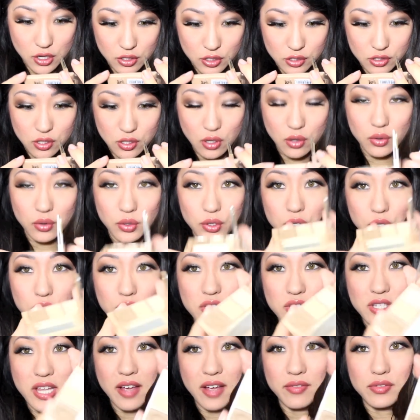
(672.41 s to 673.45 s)
So you
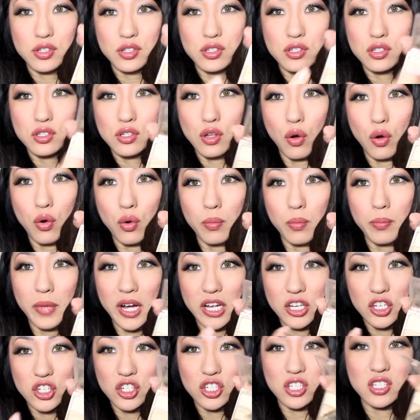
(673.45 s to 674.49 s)
just have so
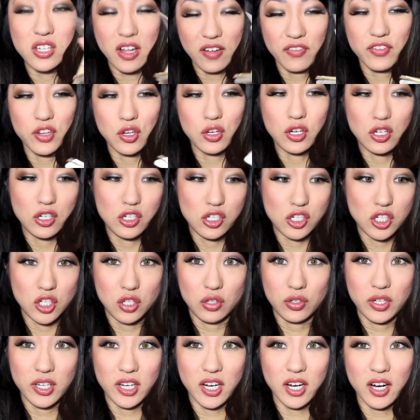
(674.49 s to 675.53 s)
much stuff you can
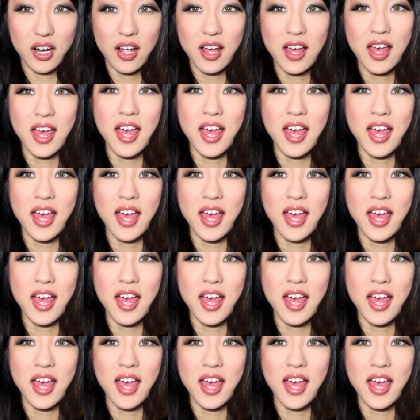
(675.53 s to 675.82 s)
do here.